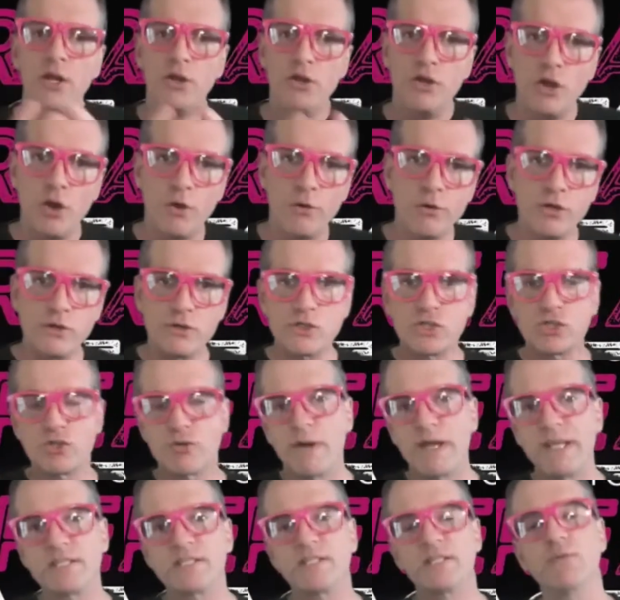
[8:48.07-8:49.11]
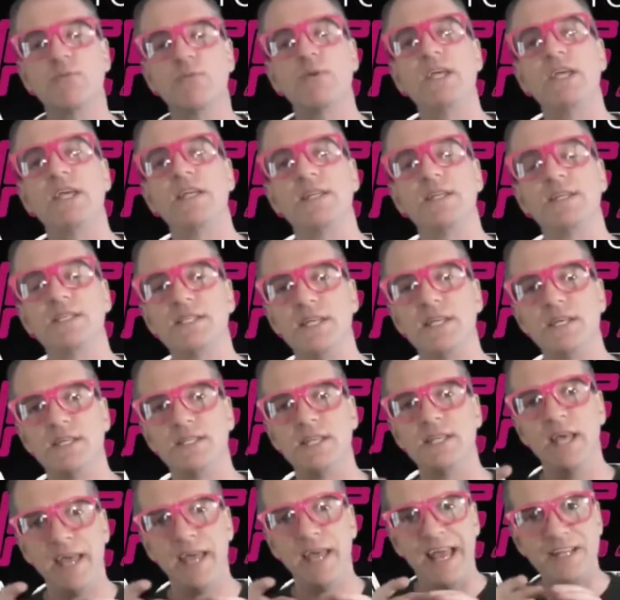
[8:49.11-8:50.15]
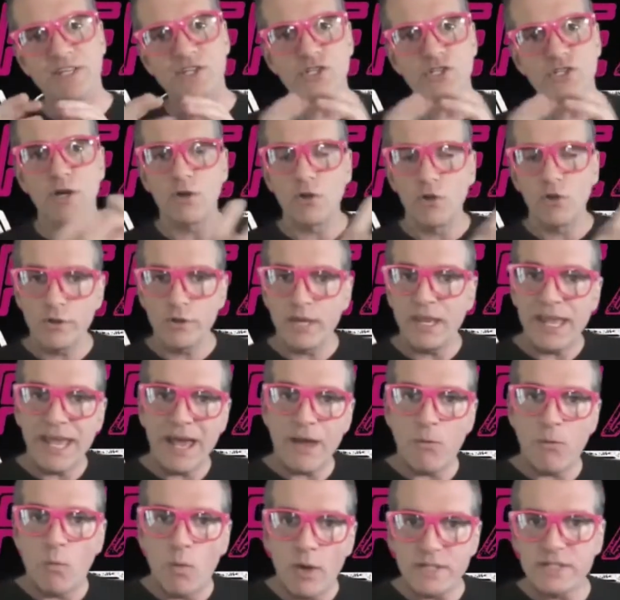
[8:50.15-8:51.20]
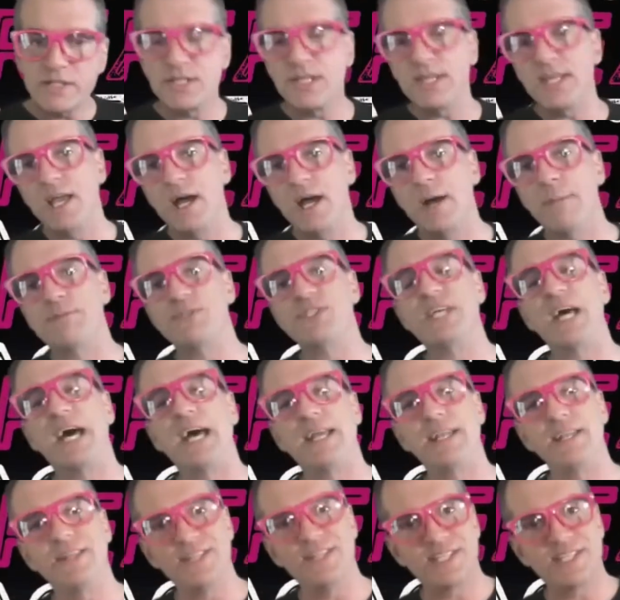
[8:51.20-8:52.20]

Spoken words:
know your strengths and weaknesses, and start looking at what's the upside.